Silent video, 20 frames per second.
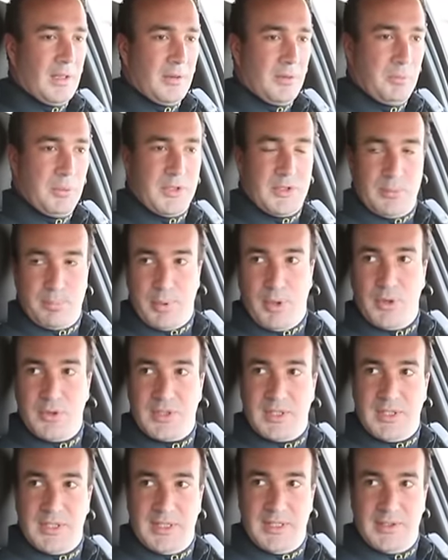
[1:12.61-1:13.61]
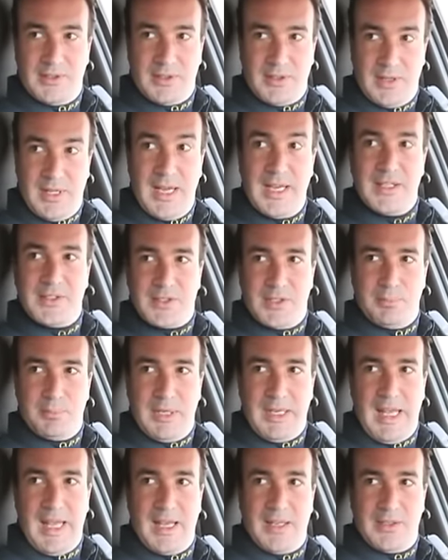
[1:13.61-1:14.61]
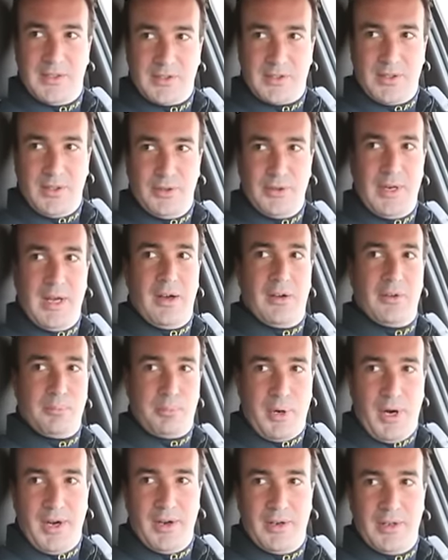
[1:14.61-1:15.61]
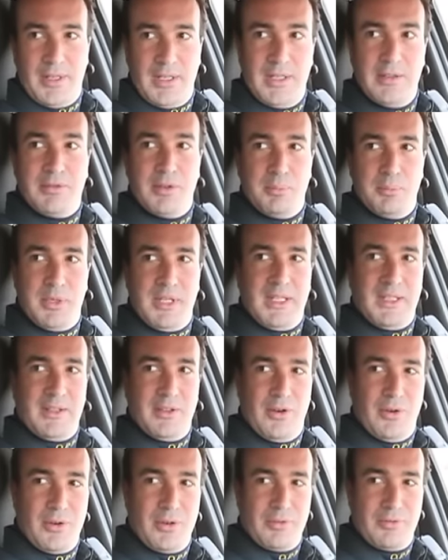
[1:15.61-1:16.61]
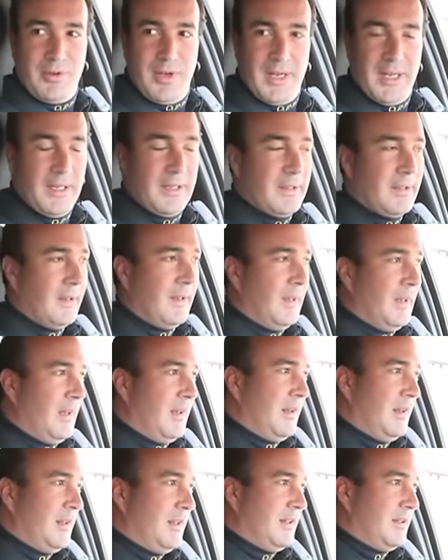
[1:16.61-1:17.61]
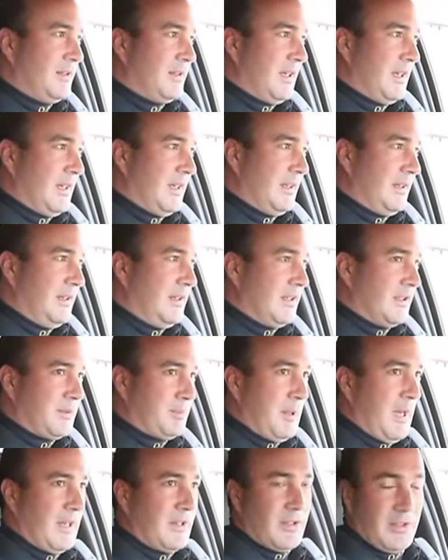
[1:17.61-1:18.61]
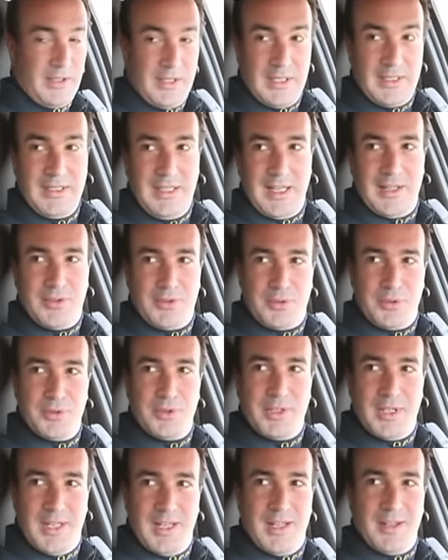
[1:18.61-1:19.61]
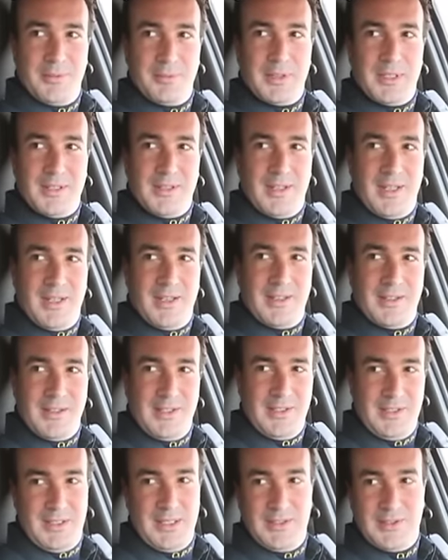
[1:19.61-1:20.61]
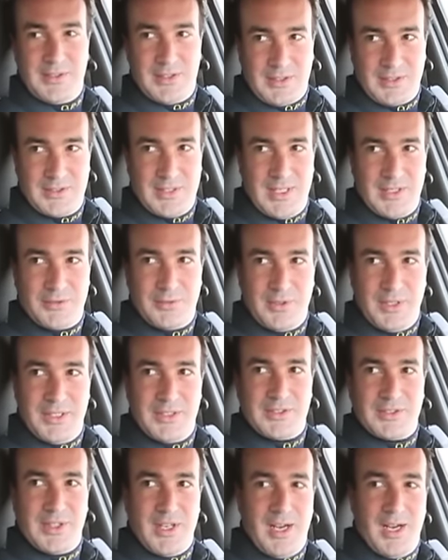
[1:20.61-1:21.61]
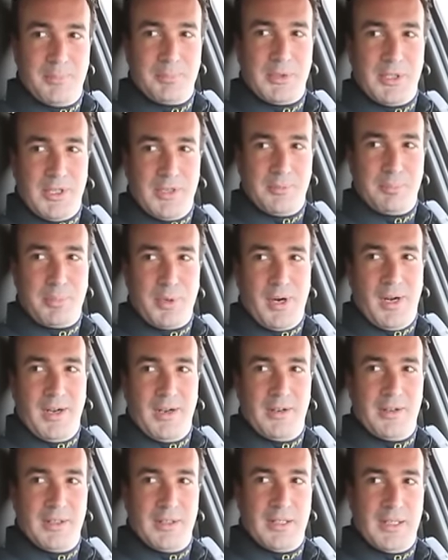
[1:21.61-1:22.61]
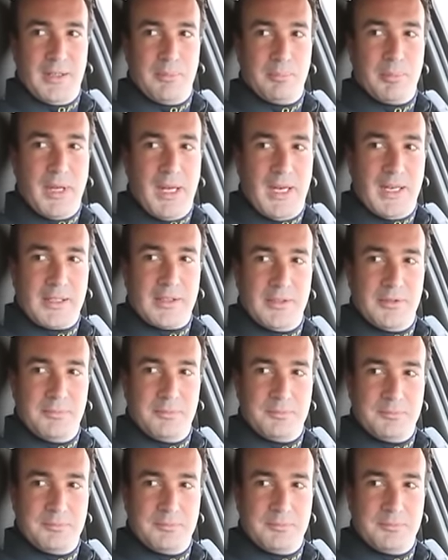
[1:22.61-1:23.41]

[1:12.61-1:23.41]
was approaching these lights and began to slow down prior to even being notified. His dispatcher did get through to him, and he did successfully stop prior to the impact.